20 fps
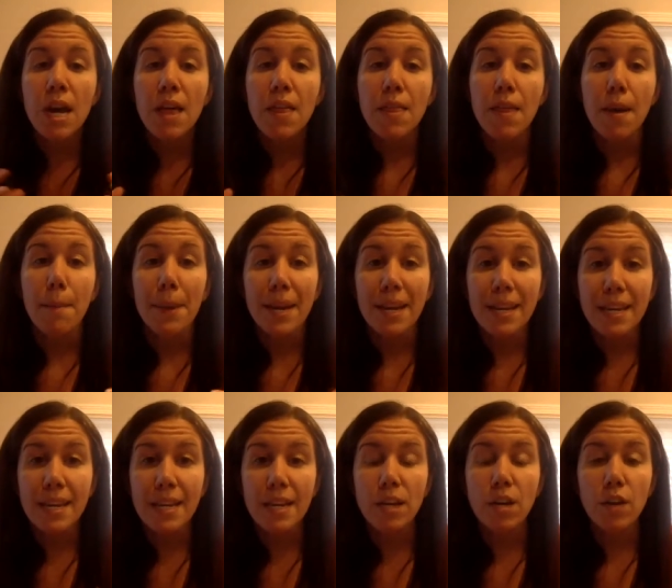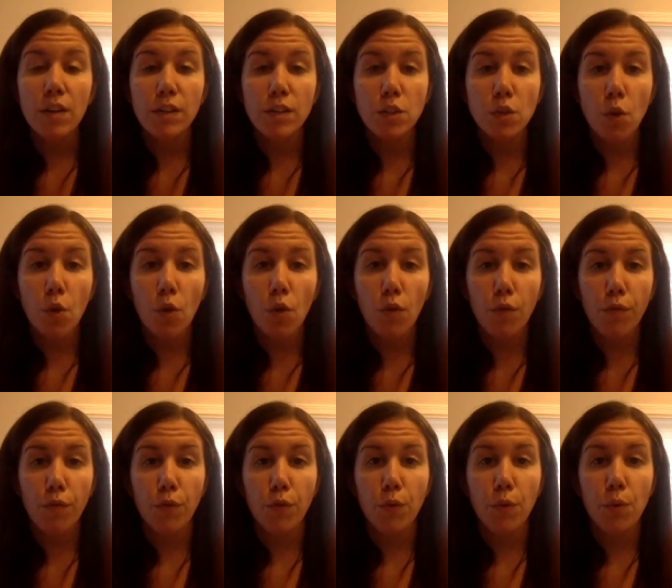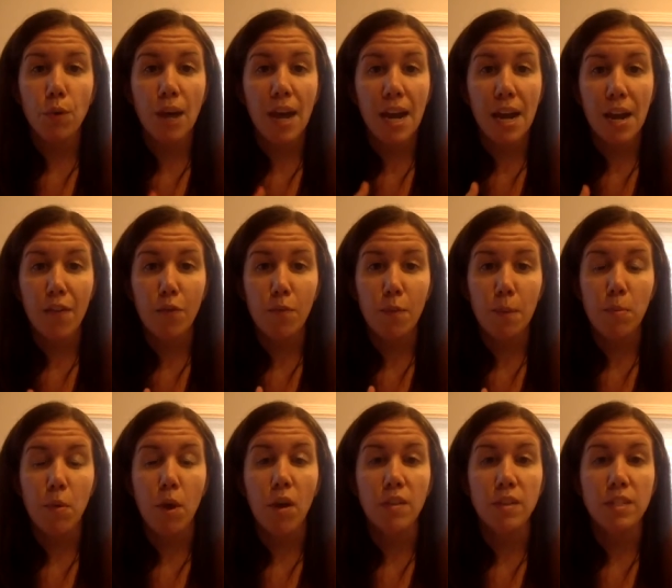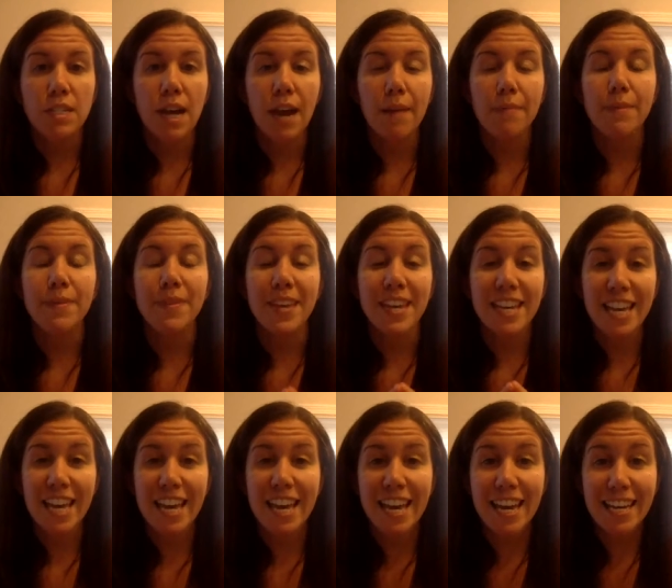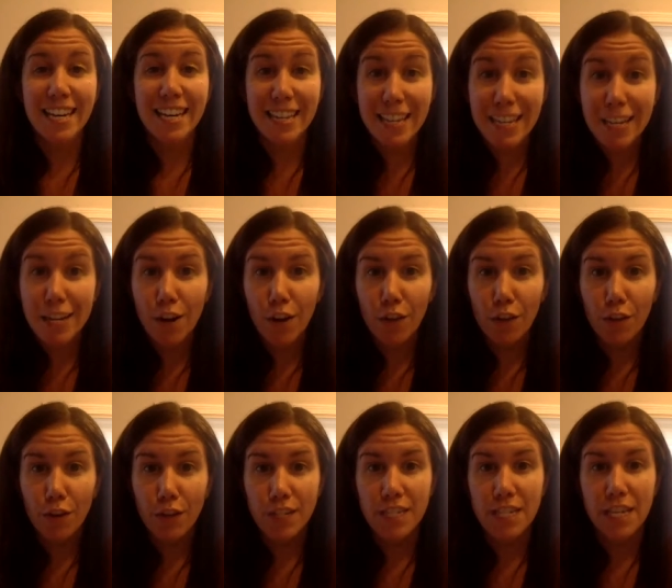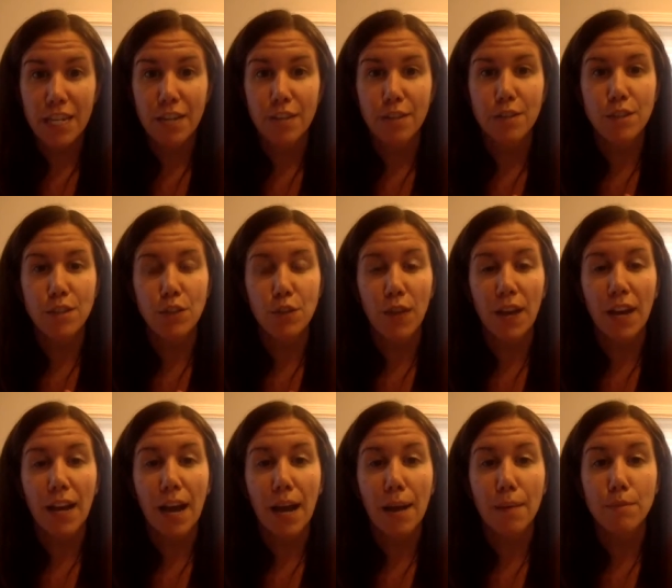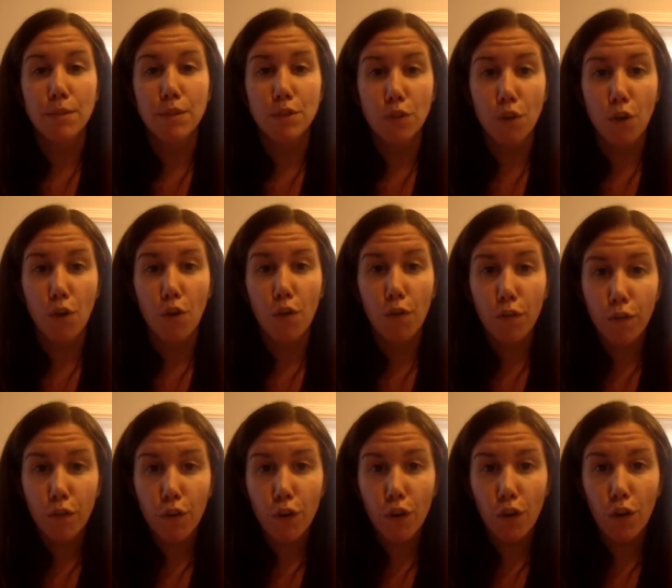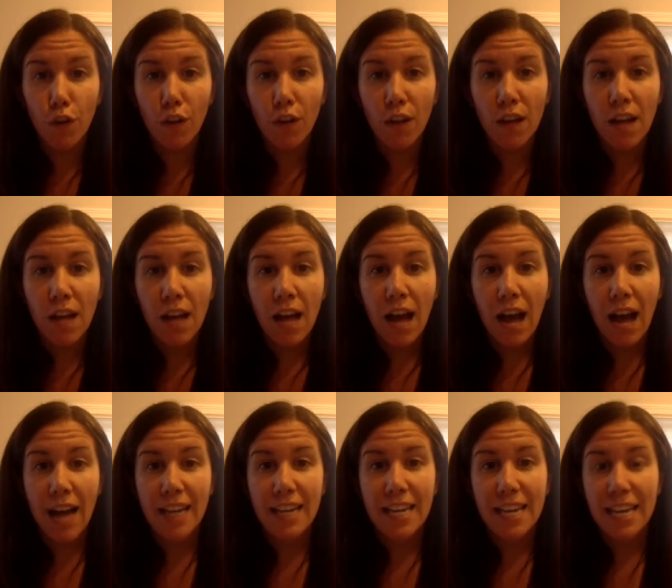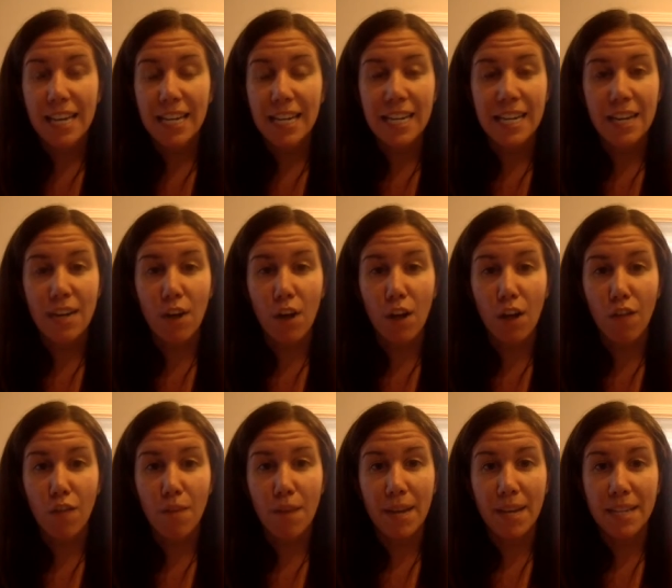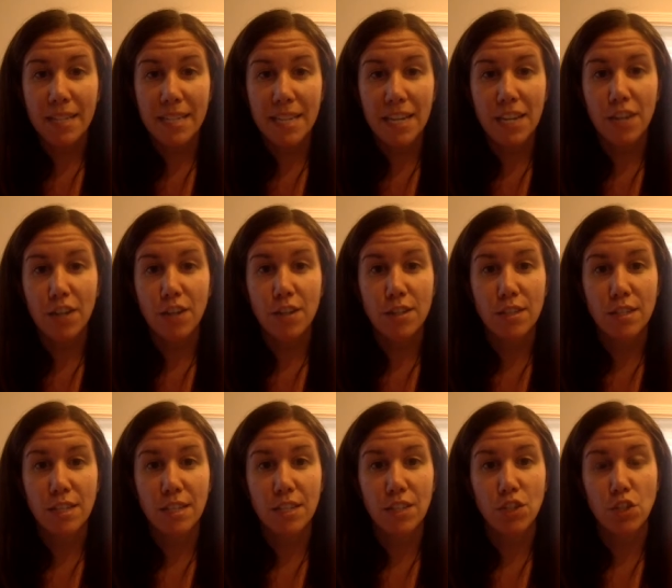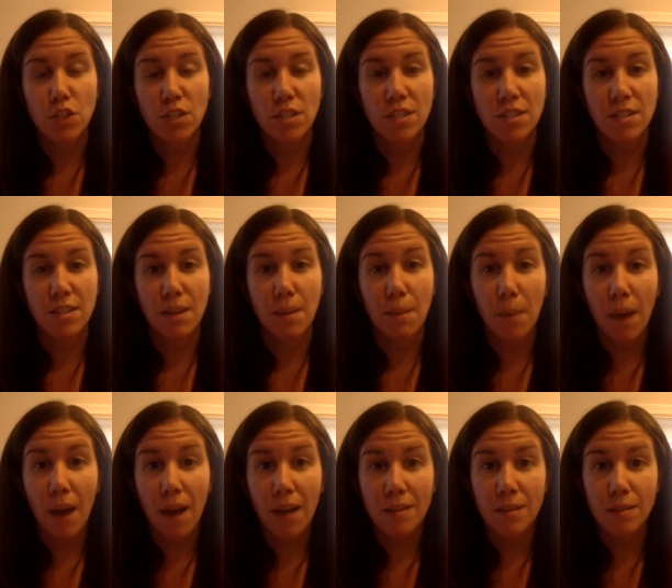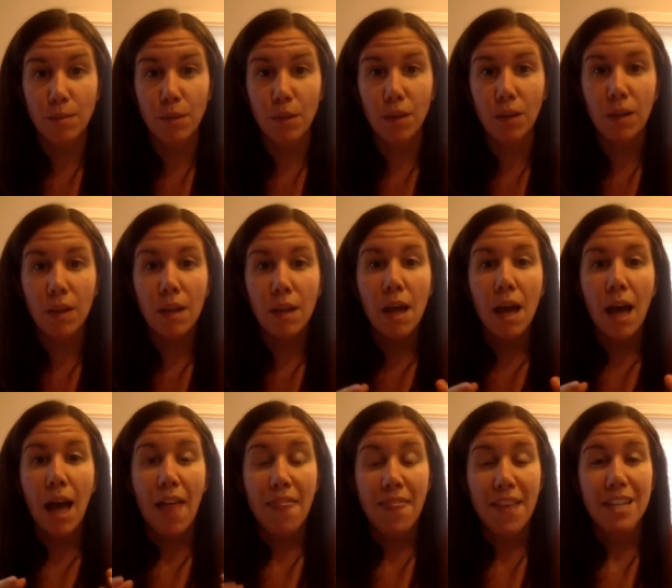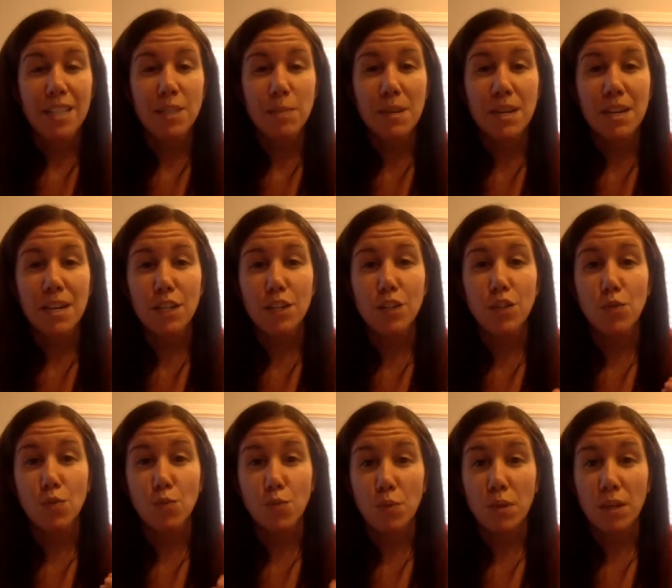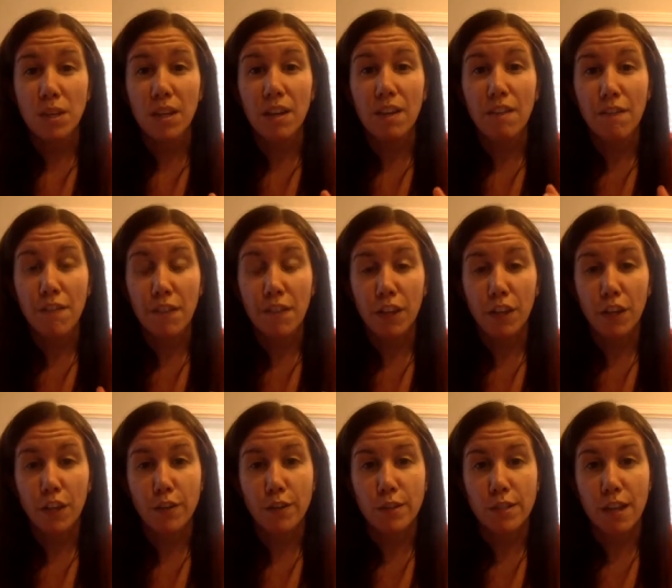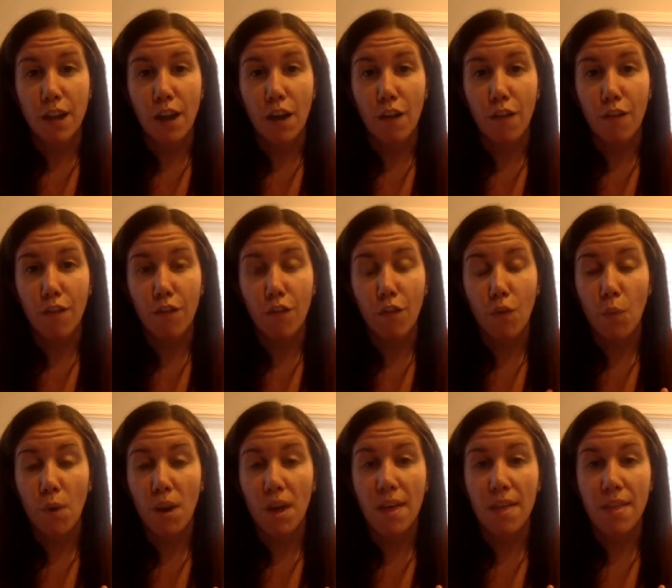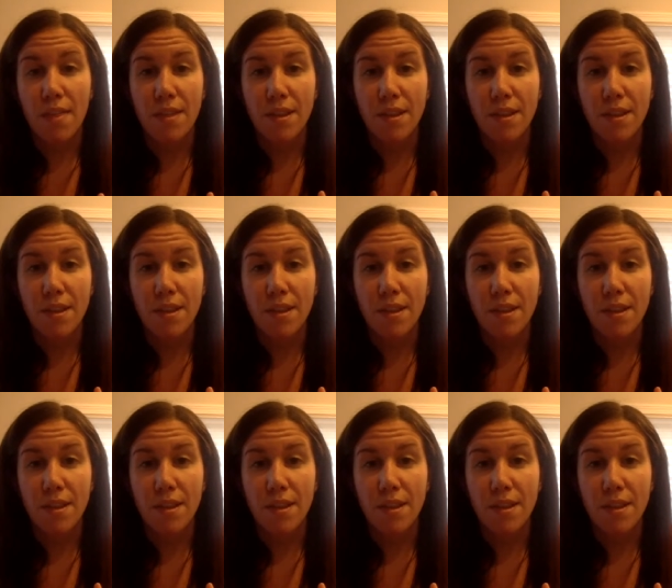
that by eating all this whole food, I hear from people all the time that they can't eat all their containers. They're like, I'm so full, I can't eat all of my containers. It's just impossible. And that's because you're really filling yourself with